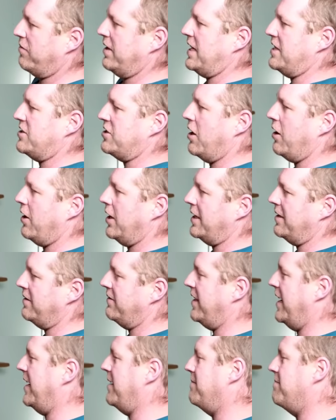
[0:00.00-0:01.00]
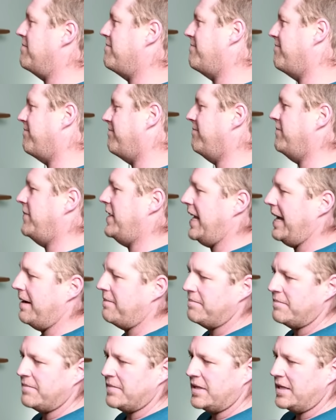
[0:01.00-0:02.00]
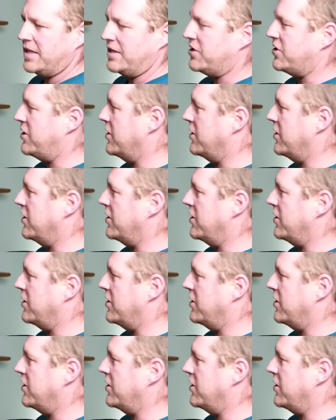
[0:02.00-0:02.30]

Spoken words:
really tight, then yeah, it's